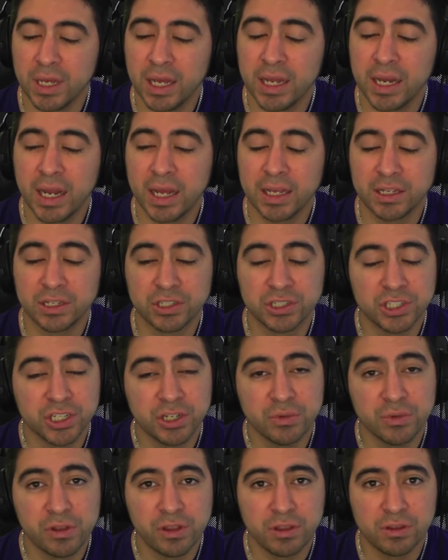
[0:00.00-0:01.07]
and I can share
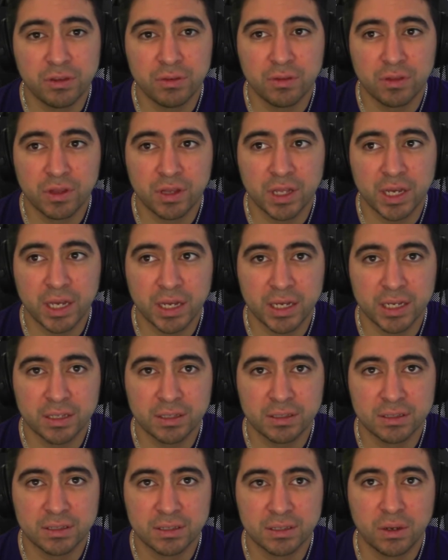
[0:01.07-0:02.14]
with you
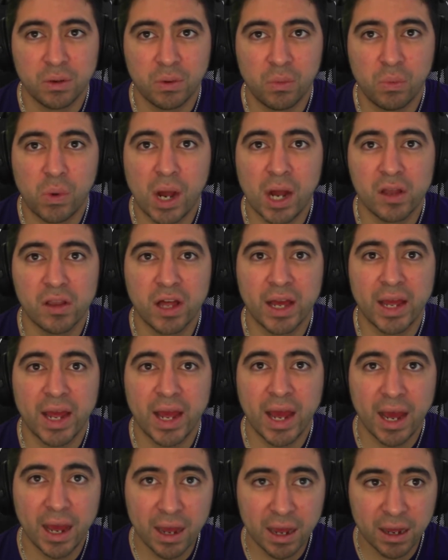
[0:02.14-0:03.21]
that while I
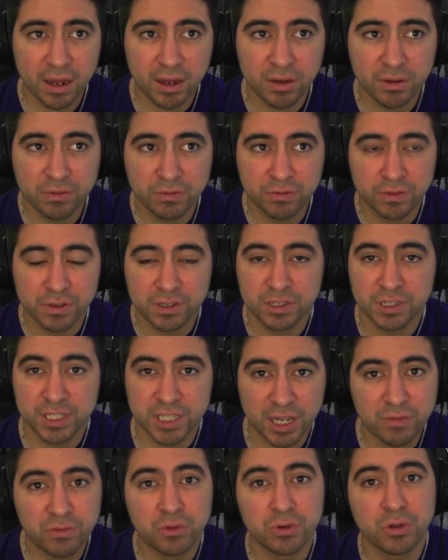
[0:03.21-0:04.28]
have
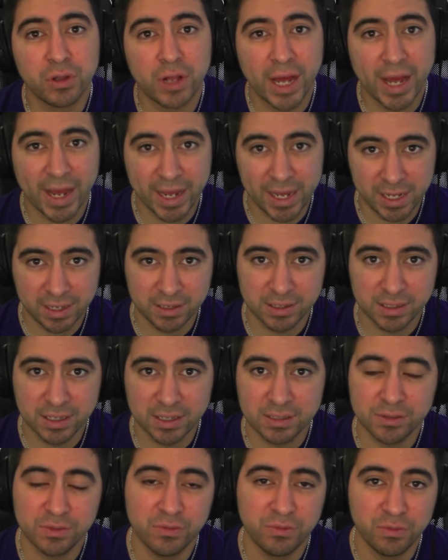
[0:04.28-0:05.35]
several
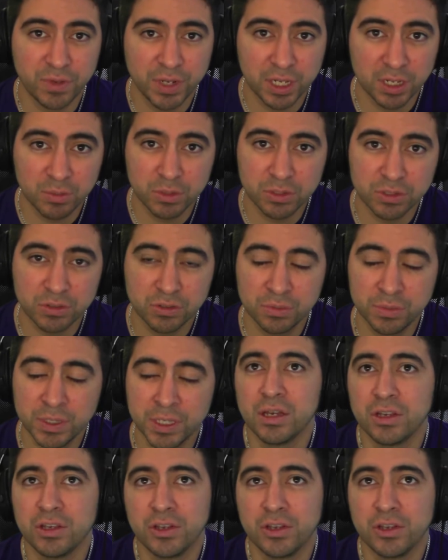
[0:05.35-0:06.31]
headsets available to me,